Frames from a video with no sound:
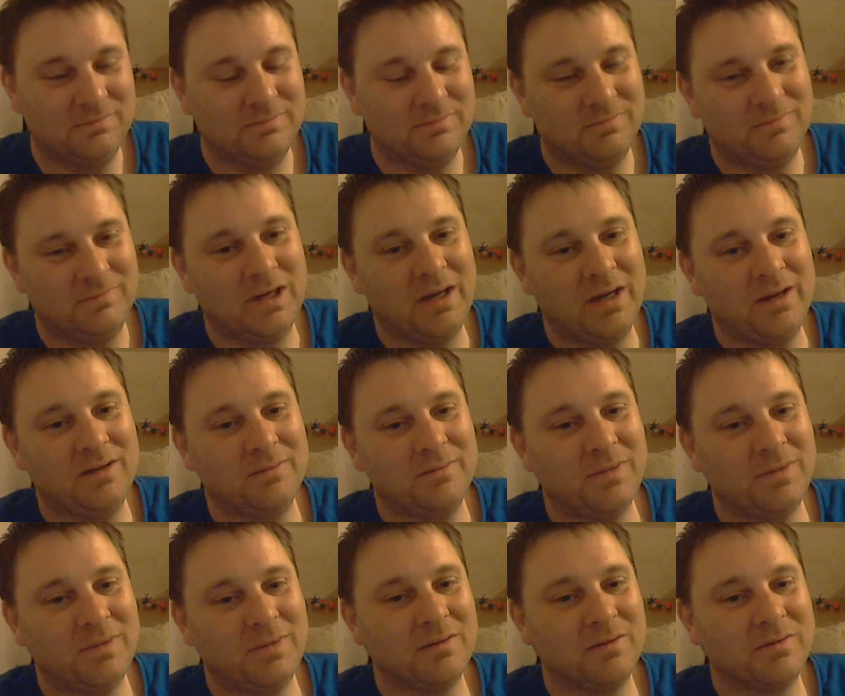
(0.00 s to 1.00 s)

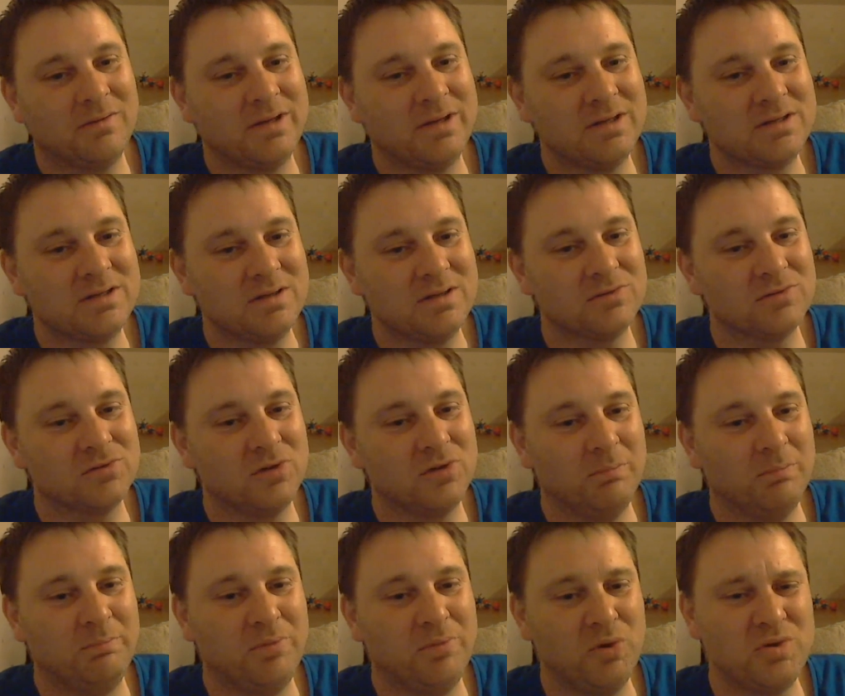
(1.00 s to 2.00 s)
My kid snail's
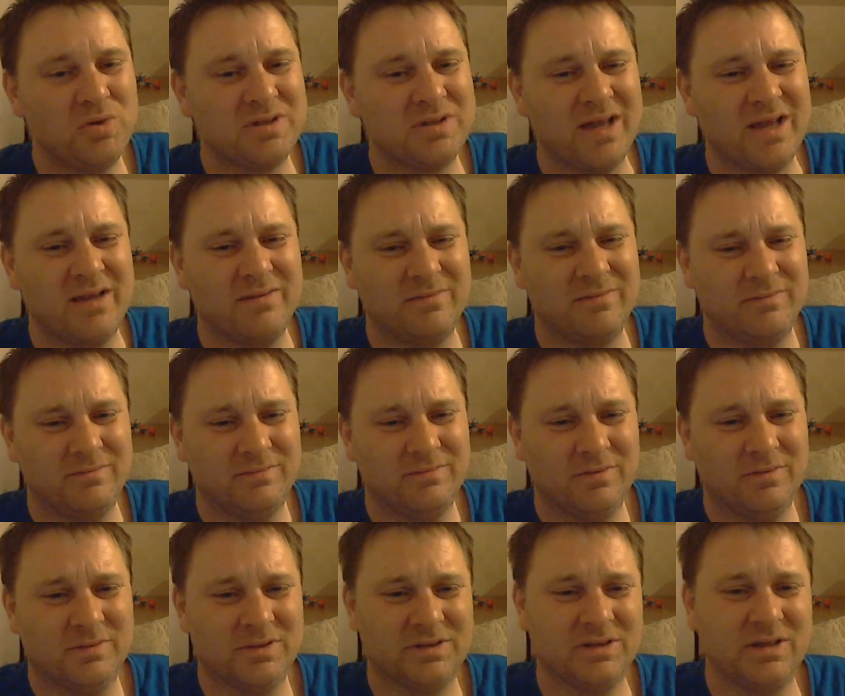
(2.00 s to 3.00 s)
called Booty
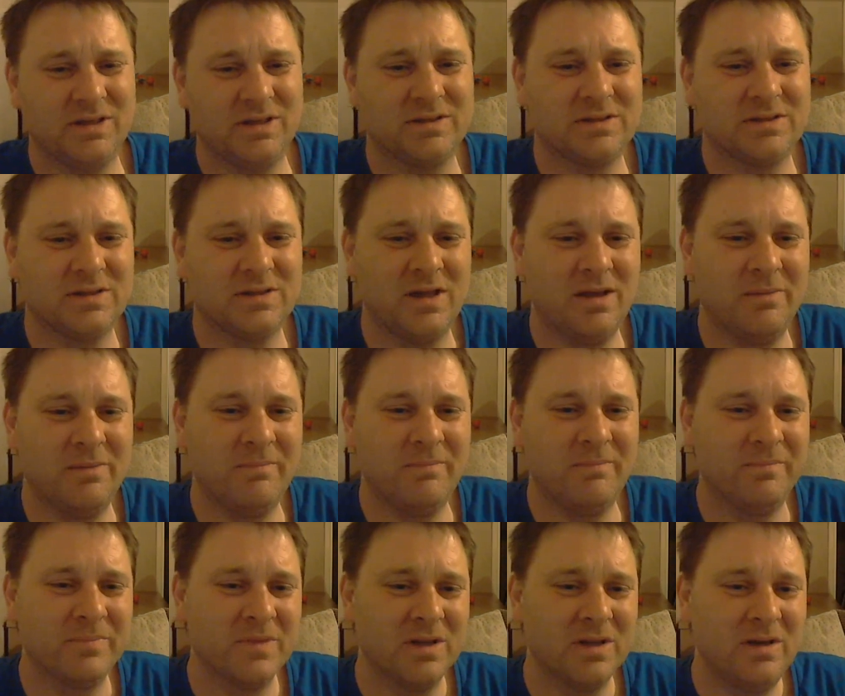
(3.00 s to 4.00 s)
because it's
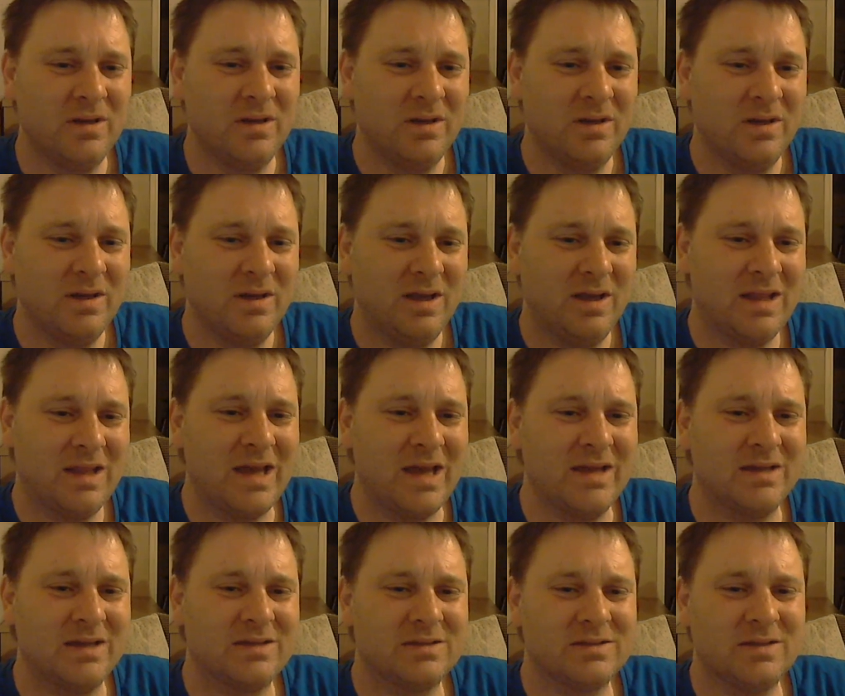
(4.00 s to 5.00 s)
he
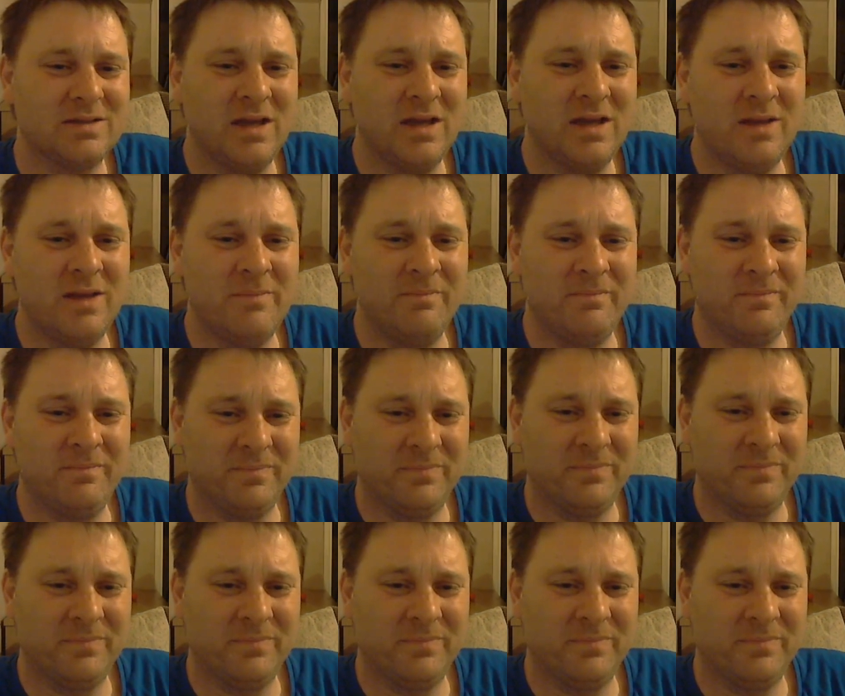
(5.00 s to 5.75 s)
likes that